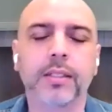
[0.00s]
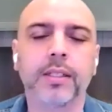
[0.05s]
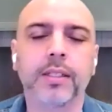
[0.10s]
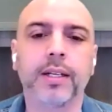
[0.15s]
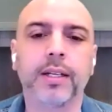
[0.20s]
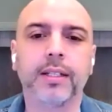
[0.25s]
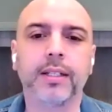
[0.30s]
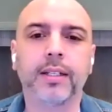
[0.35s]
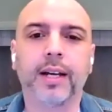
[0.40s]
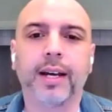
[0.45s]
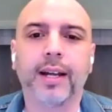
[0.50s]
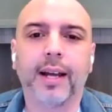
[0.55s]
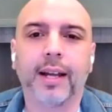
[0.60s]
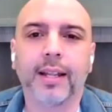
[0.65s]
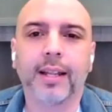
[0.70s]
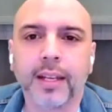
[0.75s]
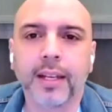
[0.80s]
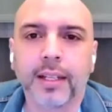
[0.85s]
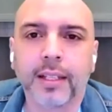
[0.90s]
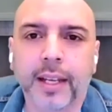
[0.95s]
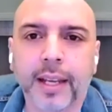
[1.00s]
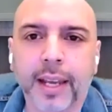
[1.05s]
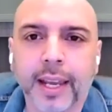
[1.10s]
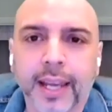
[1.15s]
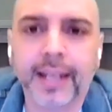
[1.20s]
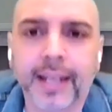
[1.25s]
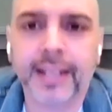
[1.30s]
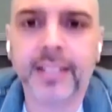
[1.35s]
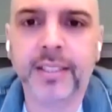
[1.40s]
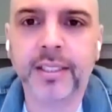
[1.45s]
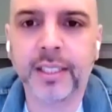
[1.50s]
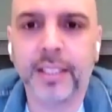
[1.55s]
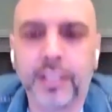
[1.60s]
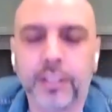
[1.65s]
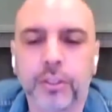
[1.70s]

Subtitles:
that I think they can't exceed a